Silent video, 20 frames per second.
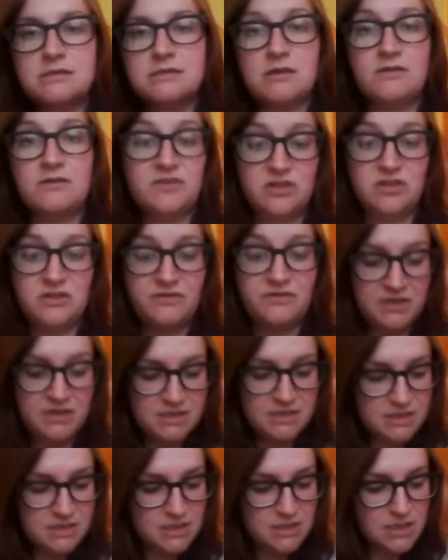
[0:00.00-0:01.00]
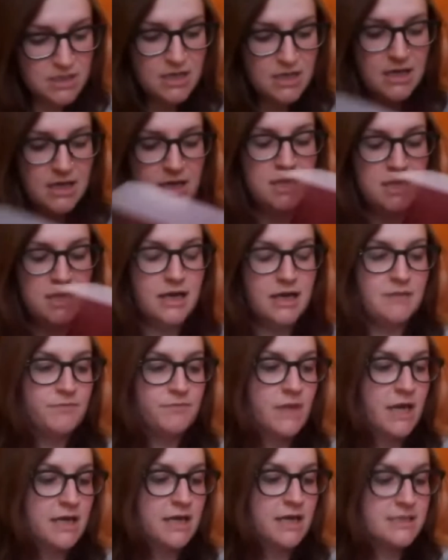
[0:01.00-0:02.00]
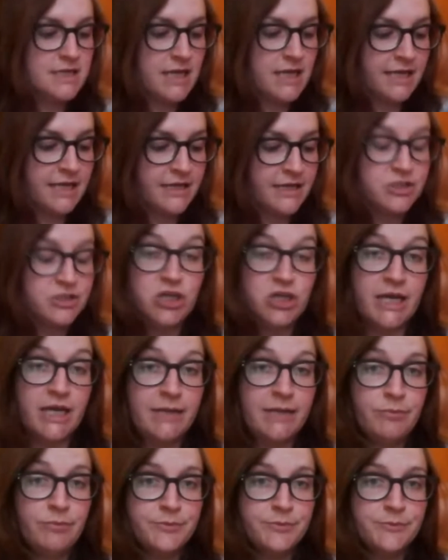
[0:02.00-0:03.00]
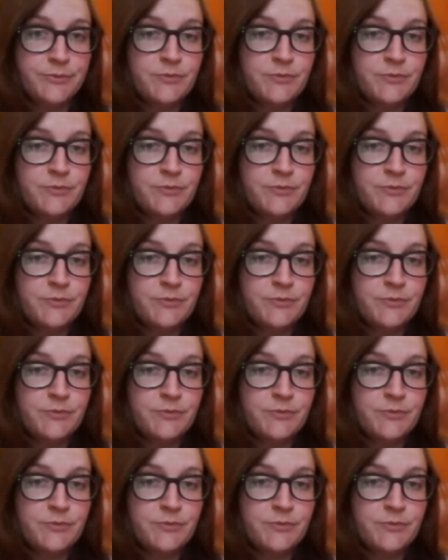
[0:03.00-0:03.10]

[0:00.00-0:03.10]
soft covers, and I like cheap.